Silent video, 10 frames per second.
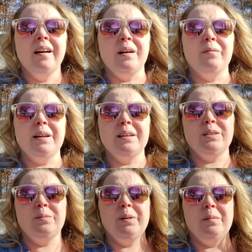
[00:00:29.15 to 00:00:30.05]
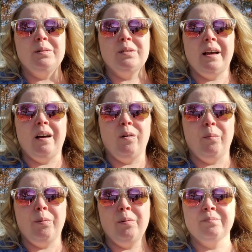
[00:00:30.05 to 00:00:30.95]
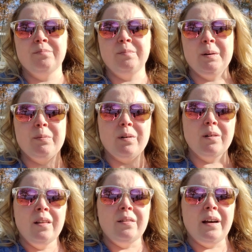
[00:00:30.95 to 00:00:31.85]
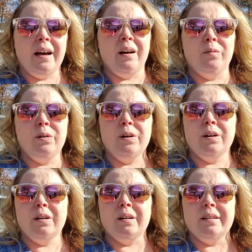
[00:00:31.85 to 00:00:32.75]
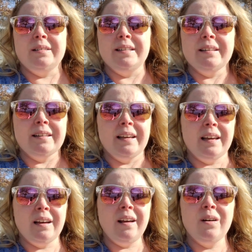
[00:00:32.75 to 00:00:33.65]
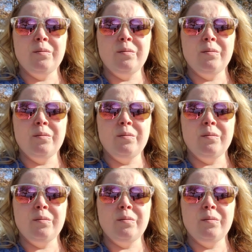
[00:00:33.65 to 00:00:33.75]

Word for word: I wanted to be able to help people that were dealing